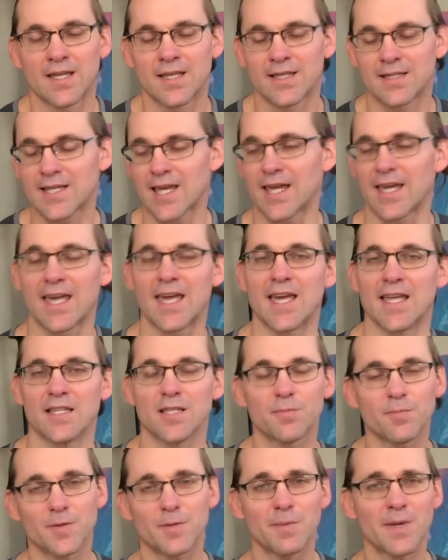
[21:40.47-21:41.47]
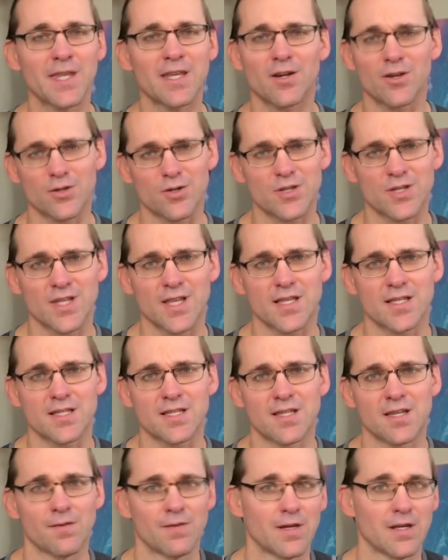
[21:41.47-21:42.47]
take a hit, depending on your
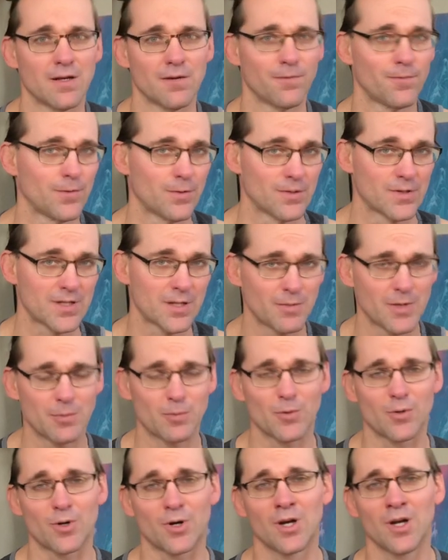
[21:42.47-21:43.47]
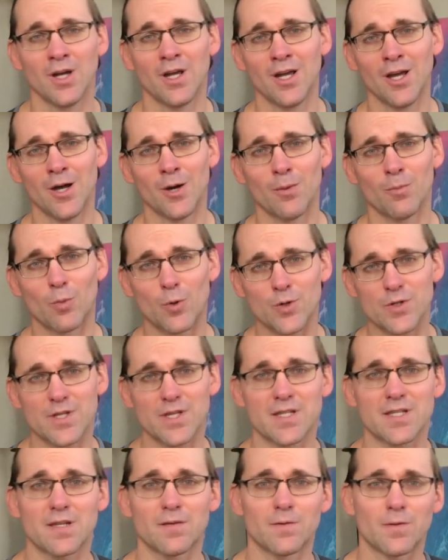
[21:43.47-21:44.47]
sensitivity to food. Some people are more
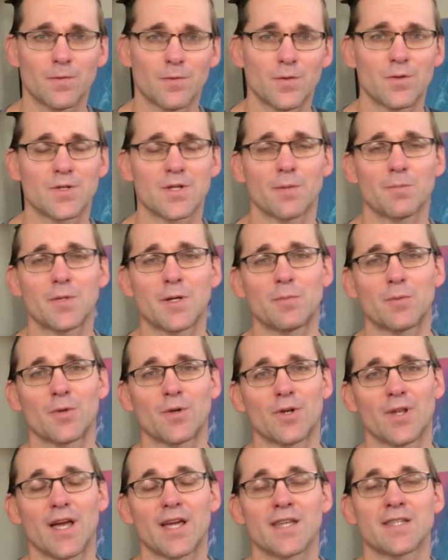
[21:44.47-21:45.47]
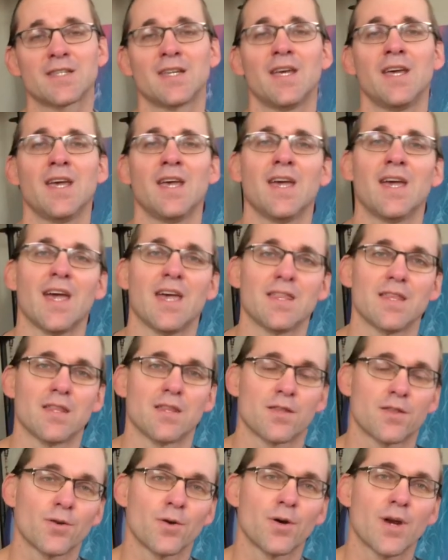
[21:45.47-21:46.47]
sensitive to food, some people are less. And then
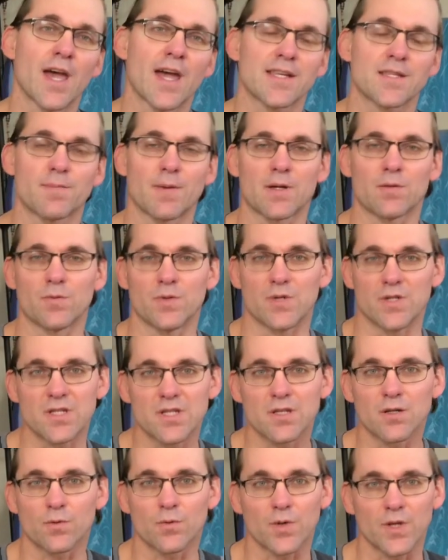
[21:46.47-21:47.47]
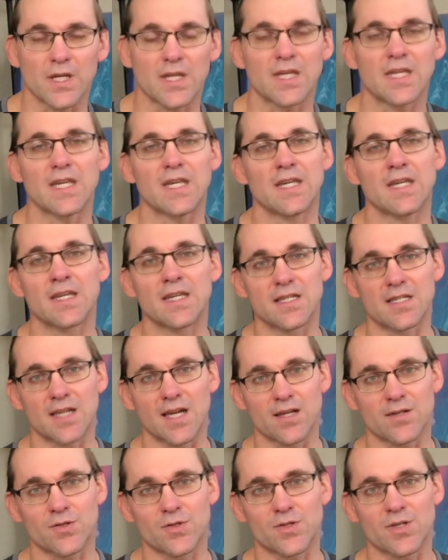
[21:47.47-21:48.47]
the third aspect, which is still really key, is
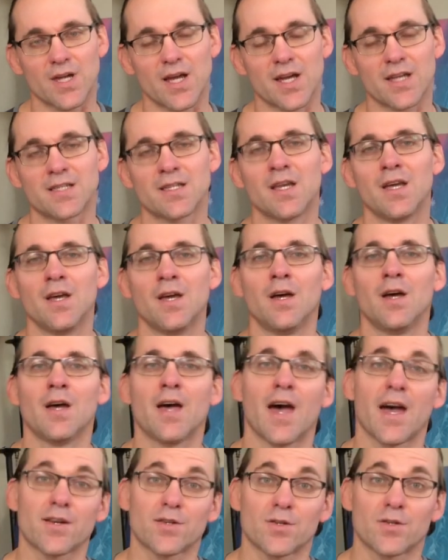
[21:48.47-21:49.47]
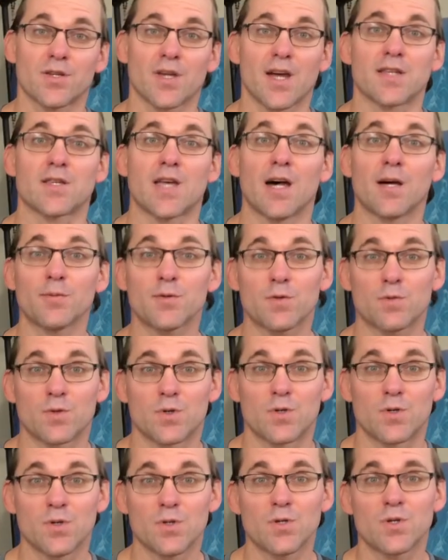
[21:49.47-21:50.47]
exercise. Exercise helps
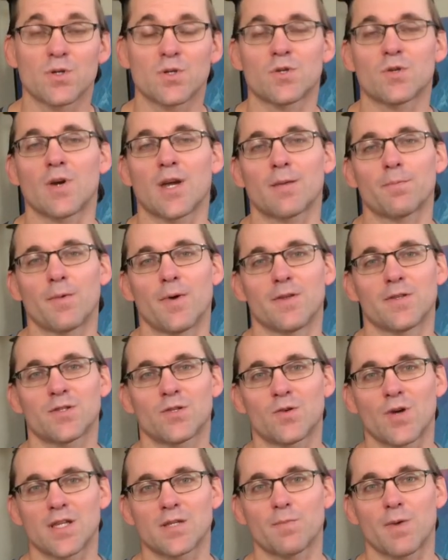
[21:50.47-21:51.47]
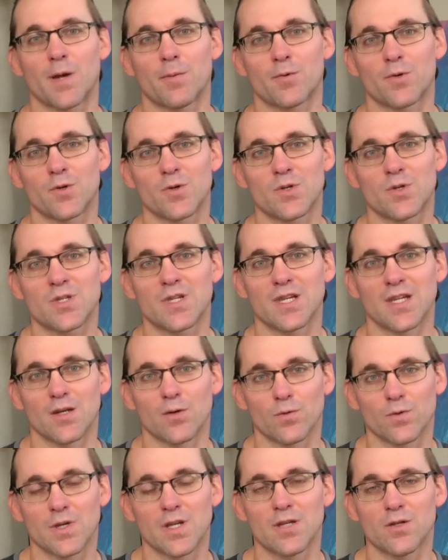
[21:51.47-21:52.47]
reduce your stress by producing
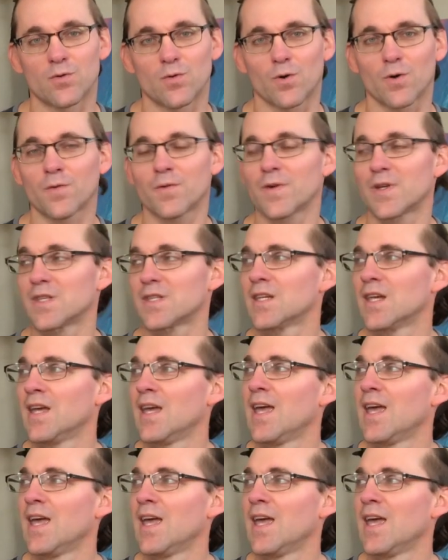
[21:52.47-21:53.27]
endorphins,